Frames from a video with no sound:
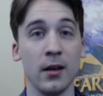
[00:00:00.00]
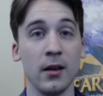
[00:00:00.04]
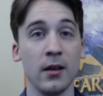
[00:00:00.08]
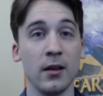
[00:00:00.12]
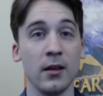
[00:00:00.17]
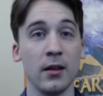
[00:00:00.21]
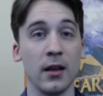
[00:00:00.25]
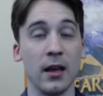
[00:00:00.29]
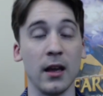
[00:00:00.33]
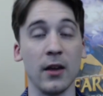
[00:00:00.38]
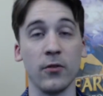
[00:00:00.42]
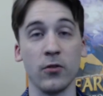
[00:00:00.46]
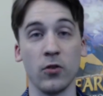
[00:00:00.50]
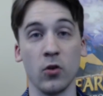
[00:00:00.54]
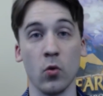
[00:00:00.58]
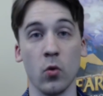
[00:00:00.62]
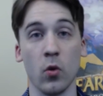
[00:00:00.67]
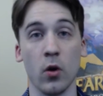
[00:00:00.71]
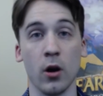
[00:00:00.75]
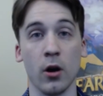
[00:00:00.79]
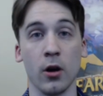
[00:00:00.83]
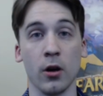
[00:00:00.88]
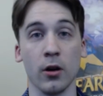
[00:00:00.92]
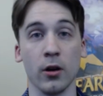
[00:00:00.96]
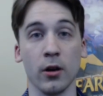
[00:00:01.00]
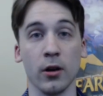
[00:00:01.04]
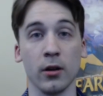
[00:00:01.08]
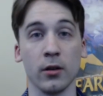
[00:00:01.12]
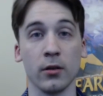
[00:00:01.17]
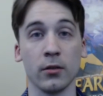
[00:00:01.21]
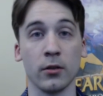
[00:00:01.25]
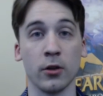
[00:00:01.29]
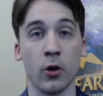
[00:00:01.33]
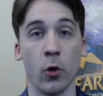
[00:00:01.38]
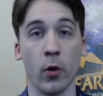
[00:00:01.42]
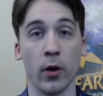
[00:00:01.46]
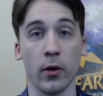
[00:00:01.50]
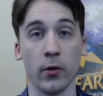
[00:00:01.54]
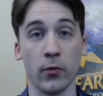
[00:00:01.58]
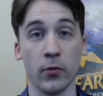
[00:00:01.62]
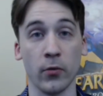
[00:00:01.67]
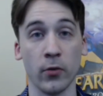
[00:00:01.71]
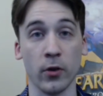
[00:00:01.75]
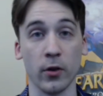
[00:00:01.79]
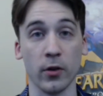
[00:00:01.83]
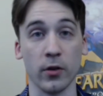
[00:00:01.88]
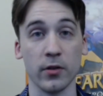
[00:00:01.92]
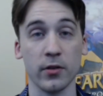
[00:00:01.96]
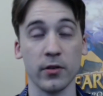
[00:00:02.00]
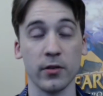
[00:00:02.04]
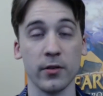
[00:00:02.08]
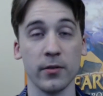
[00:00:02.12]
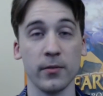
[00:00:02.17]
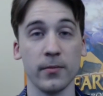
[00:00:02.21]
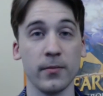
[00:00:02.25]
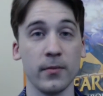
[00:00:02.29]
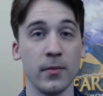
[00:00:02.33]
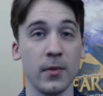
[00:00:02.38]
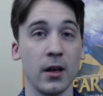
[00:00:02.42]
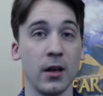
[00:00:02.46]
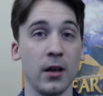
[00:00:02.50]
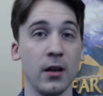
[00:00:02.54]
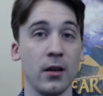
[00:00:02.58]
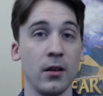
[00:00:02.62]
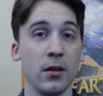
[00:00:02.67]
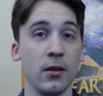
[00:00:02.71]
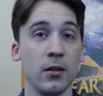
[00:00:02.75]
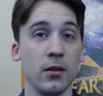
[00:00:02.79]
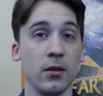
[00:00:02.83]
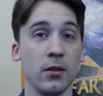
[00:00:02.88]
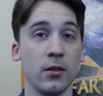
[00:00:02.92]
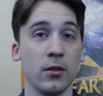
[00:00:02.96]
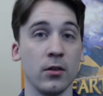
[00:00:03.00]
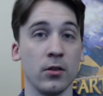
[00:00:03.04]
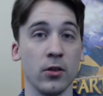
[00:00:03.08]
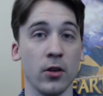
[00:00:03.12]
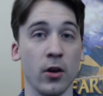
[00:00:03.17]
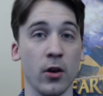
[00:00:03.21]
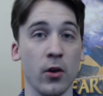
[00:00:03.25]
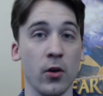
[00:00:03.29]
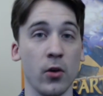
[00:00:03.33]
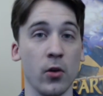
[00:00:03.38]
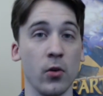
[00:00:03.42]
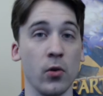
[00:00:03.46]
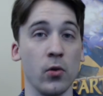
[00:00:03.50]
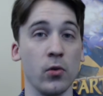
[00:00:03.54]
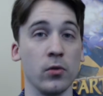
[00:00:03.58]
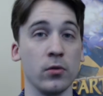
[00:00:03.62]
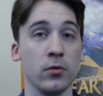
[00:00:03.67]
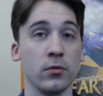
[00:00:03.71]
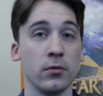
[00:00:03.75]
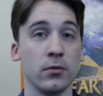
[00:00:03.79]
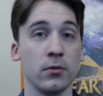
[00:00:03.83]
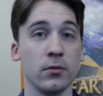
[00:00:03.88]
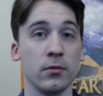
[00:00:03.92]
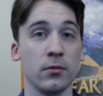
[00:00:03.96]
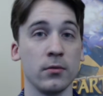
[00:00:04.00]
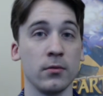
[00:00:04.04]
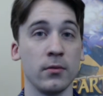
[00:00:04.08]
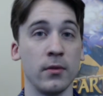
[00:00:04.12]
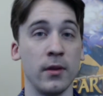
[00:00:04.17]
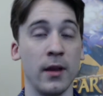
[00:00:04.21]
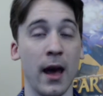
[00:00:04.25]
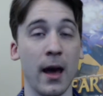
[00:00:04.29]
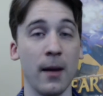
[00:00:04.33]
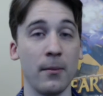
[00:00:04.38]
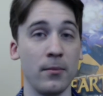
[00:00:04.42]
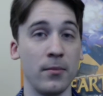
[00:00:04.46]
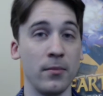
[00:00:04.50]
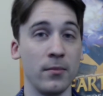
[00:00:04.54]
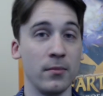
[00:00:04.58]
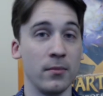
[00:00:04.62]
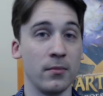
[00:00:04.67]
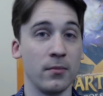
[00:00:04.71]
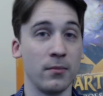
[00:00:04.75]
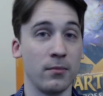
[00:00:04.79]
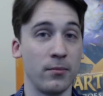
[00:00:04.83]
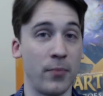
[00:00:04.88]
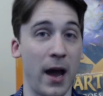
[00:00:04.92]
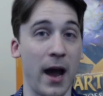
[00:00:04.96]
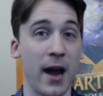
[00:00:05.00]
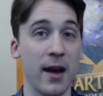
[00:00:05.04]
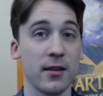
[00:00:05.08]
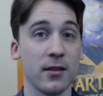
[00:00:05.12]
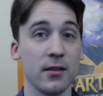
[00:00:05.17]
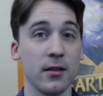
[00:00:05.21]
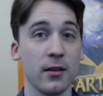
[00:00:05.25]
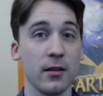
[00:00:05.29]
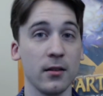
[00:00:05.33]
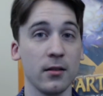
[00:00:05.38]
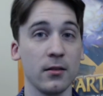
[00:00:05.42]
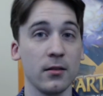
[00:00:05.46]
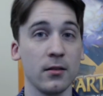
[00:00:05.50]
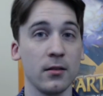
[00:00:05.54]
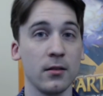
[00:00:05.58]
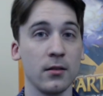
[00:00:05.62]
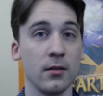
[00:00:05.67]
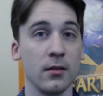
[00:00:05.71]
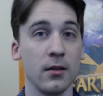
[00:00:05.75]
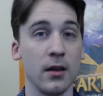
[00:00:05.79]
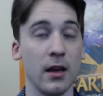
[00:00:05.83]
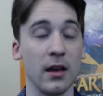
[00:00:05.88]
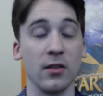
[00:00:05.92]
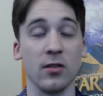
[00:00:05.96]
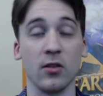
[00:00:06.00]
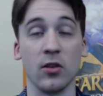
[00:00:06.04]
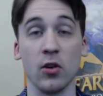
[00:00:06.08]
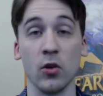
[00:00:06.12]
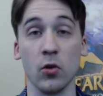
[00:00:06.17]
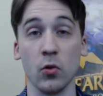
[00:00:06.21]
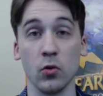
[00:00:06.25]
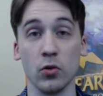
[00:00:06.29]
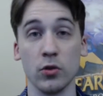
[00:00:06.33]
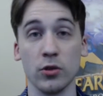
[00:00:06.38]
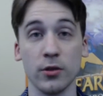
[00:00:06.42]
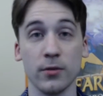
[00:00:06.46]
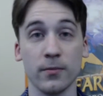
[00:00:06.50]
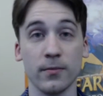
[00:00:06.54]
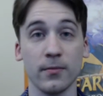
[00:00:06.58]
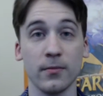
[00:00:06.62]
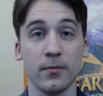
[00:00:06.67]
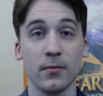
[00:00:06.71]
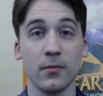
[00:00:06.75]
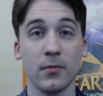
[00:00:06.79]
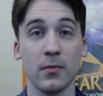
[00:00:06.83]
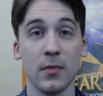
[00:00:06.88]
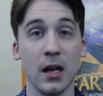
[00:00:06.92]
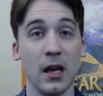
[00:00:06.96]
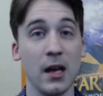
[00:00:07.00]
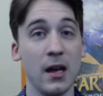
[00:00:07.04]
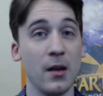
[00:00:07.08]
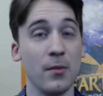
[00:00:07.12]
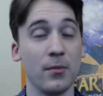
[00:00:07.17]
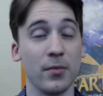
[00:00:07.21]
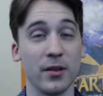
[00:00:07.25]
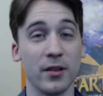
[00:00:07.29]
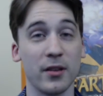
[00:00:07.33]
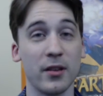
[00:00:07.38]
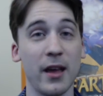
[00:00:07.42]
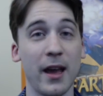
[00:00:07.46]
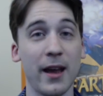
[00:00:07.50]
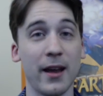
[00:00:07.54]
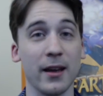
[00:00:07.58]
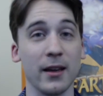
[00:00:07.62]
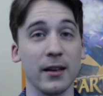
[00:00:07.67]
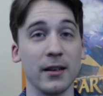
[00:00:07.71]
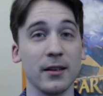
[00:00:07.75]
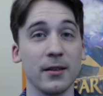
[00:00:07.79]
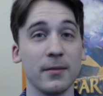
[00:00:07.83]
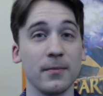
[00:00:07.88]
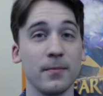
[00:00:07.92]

if you are going first. So, not passing is huge. But second,